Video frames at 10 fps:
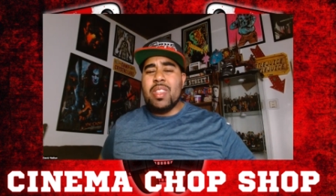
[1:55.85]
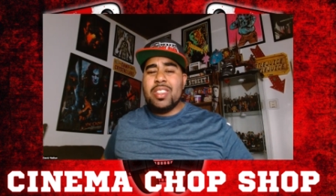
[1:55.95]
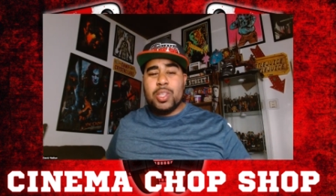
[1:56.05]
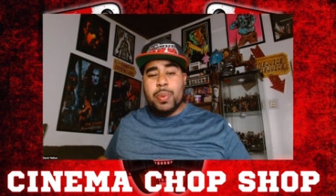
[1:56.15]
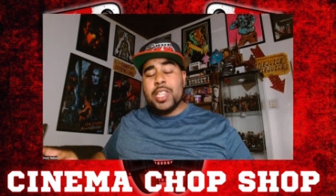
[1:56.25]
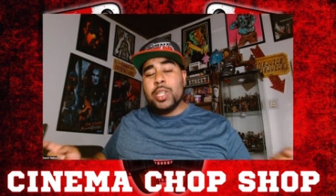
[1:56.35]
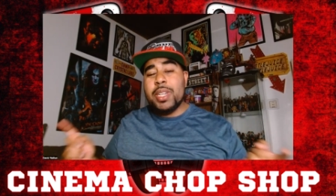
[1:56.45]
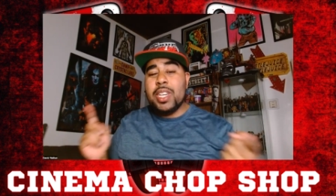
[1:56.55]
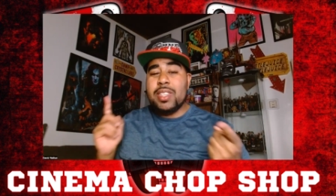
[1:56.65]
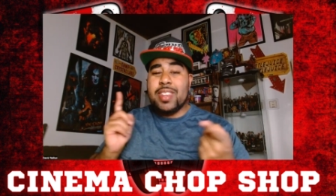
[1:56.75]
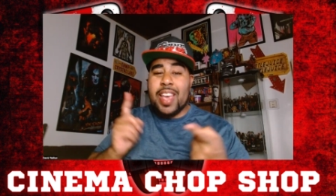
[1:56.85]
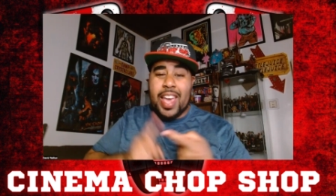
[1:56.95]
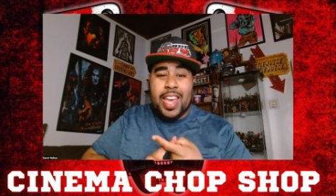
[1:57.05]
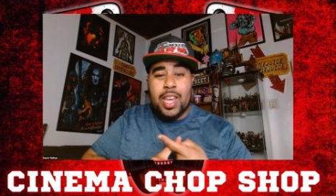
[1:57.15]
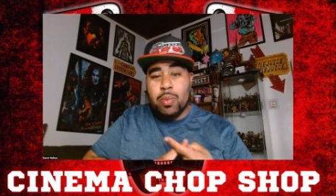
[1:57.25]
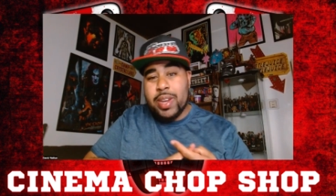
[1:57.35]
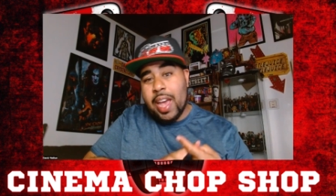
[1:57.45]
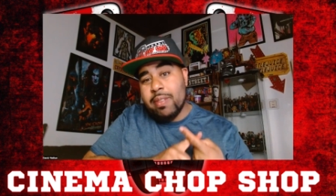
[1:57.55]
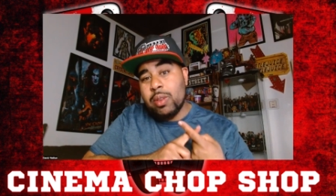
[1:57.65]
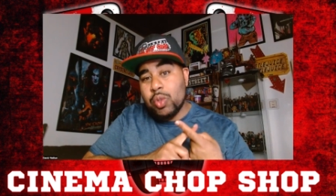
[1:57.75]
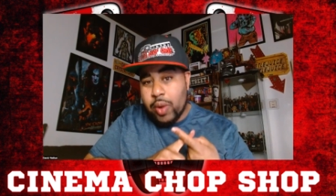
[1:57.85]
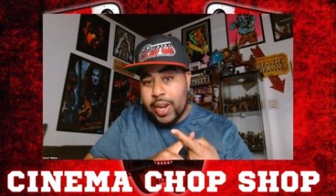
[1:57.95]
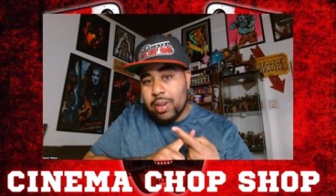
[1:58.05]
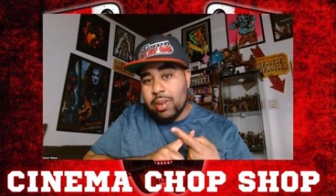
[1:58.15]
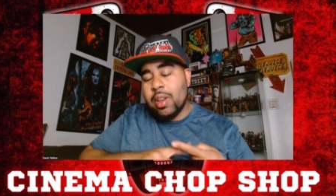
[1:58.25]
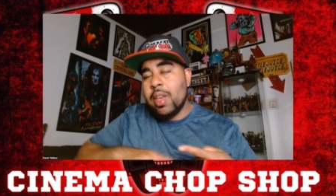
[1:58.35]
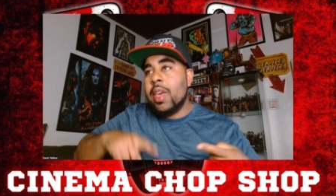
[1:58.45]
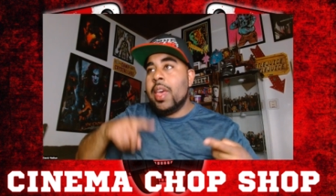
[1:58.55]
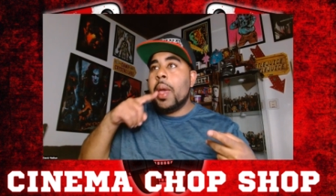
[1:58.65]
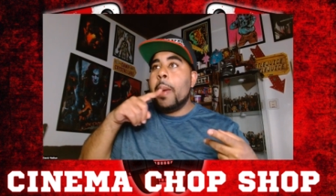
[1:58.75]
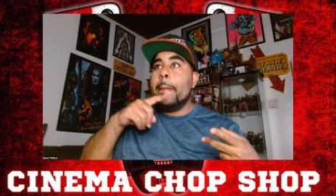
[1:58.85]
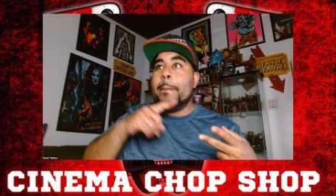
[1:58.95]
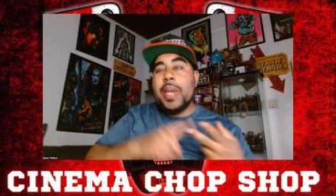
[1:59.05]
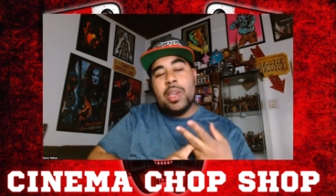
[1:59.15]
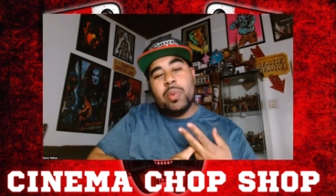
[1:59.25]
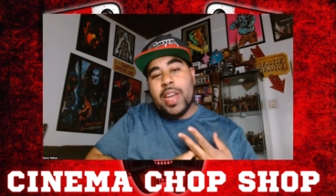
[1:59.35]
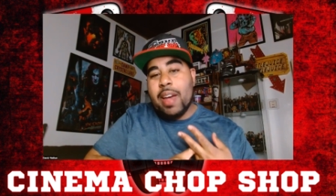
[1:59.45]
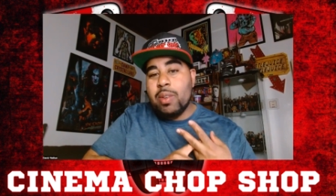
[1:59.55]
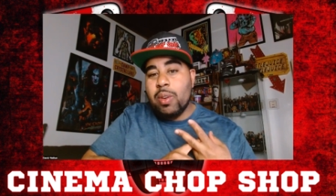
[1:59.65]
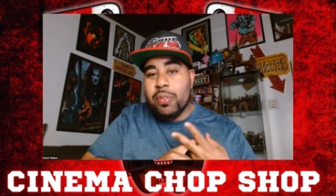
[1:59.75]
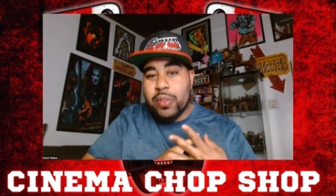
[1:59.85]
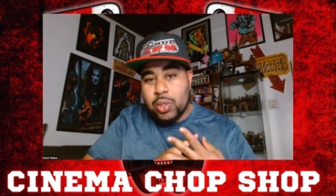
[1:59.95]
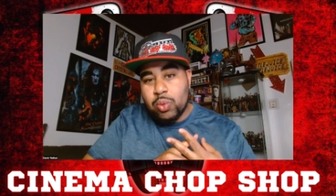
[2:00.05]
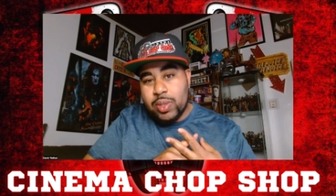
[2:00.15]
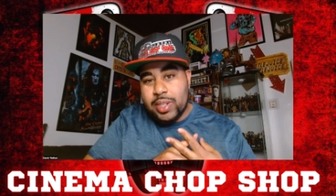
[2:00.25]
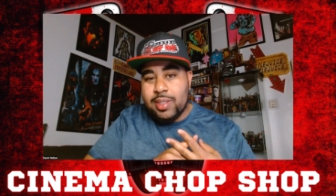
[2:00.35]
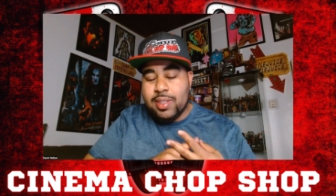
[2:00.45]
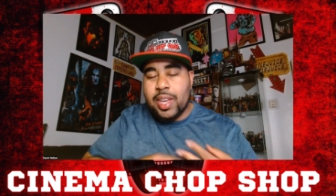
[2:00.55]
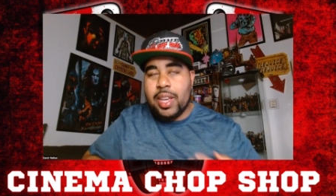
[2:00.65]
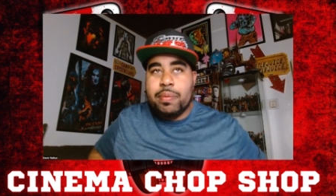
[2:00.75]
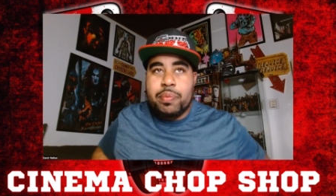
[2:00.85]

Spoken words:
Especially because A, we have no trailer. B, we have no official release date.